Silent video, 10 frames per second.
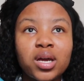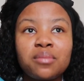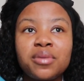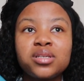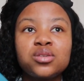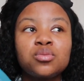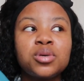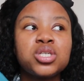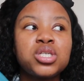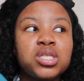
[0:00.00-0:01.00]
It makes it so
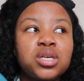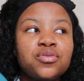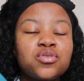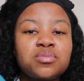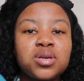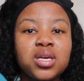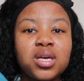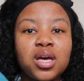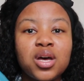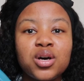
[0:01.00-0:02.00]
much easier for me
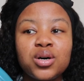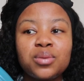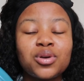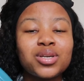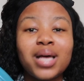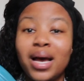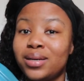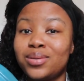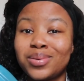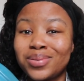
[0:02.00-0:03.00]
because
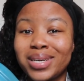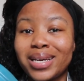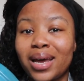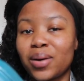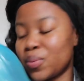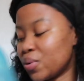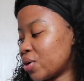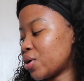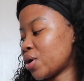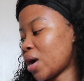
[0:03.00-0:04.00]
I don't really like
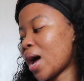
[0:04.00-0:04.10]
water.